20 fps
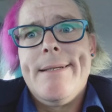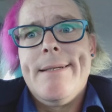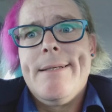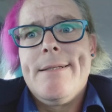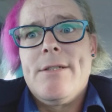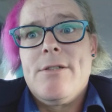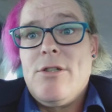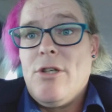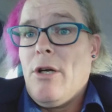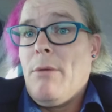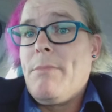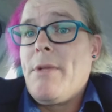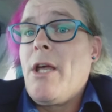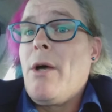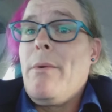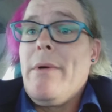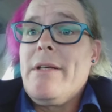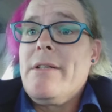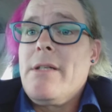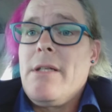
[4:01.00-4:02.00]
stopped
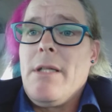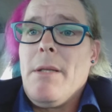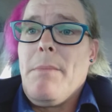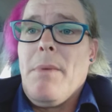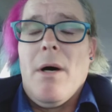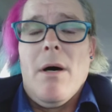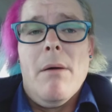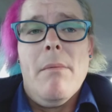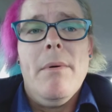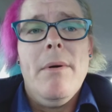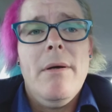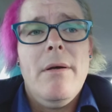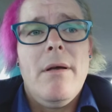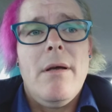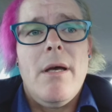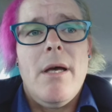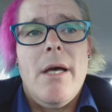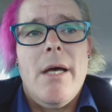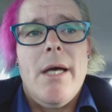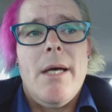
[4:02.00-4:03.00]
going to the pub,
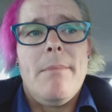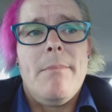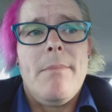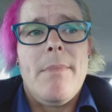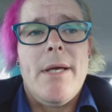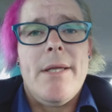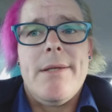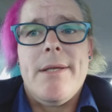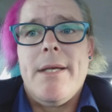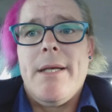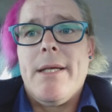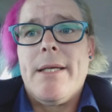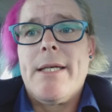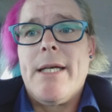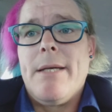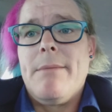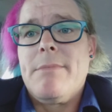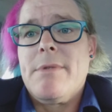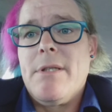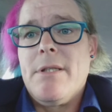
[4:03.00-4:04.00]
and then it
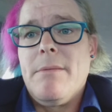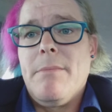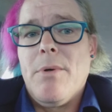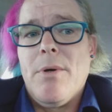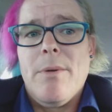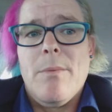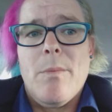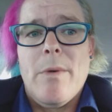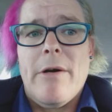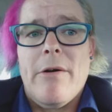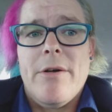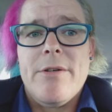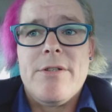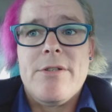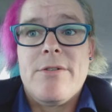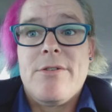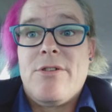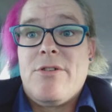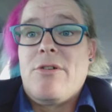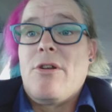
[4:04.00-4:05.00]
came to the point where I
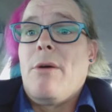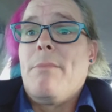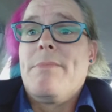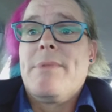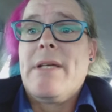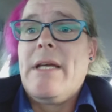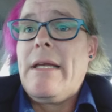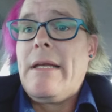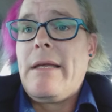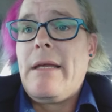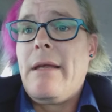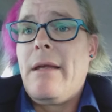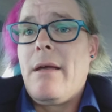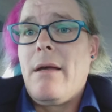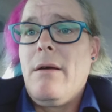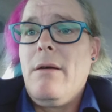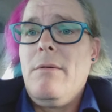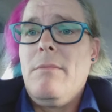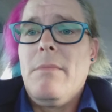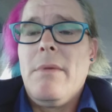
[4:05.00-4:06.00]
just stopped taking it
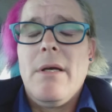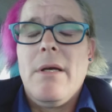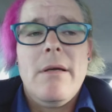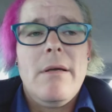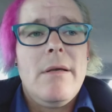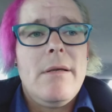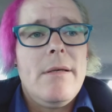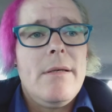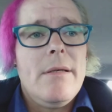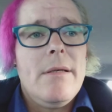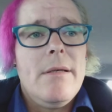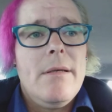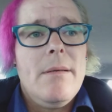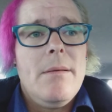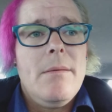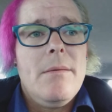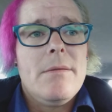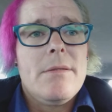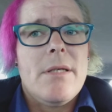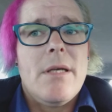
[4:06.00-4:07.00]
home.
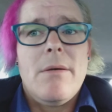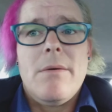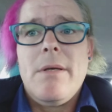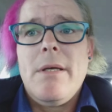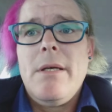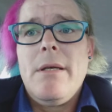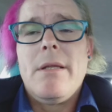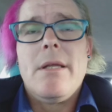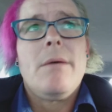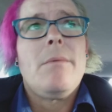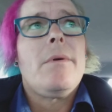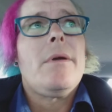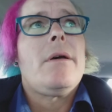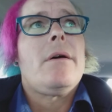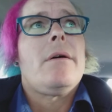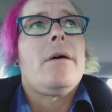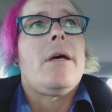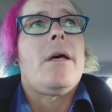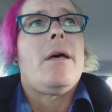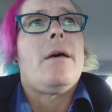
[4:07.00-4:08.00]
So yeah, there we
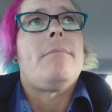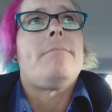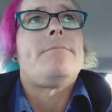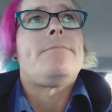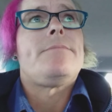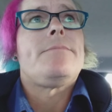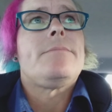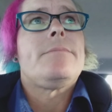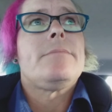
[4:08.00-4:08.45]
are.